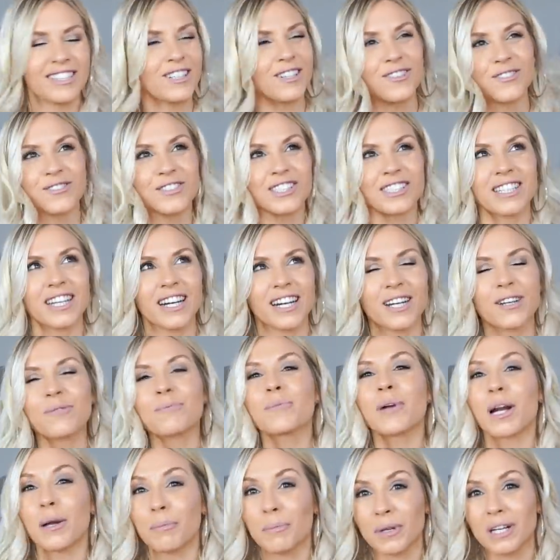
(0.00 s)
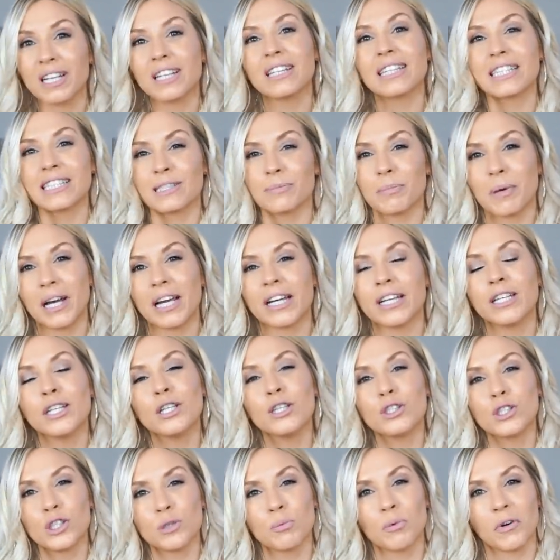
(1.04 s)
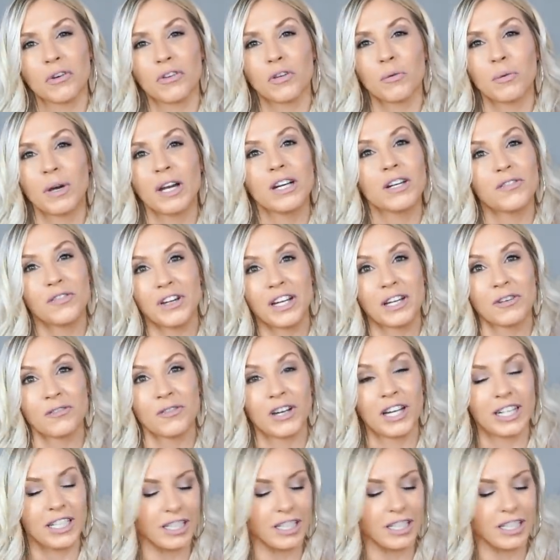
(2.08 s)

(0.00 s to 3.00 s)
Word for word: No, I'm just kidding. But I'm gonna at least buy two more of the red if I can find